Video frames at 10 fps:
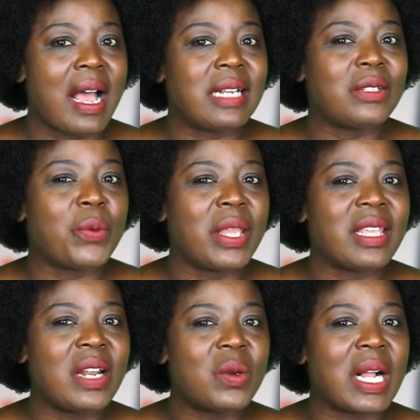And when
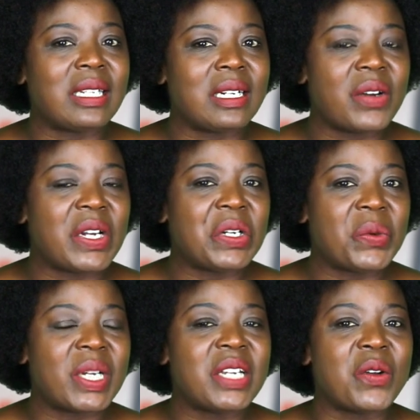they look at the
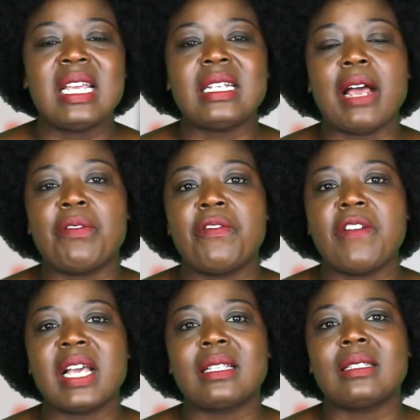credit rating, it
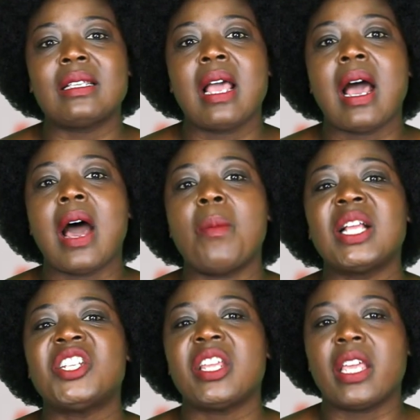affects how
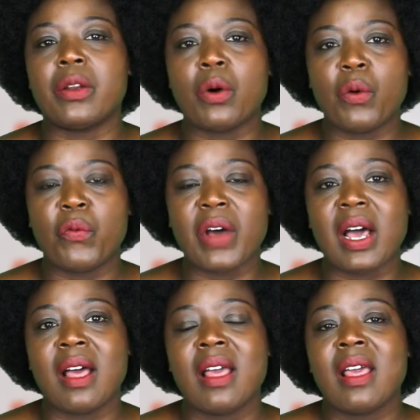much they can
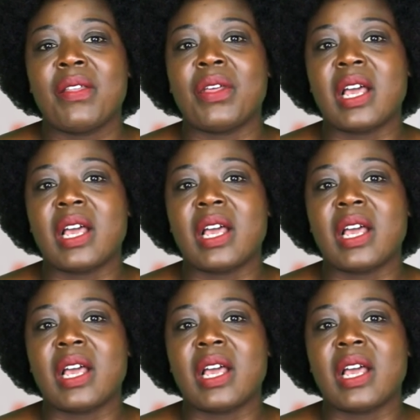offer the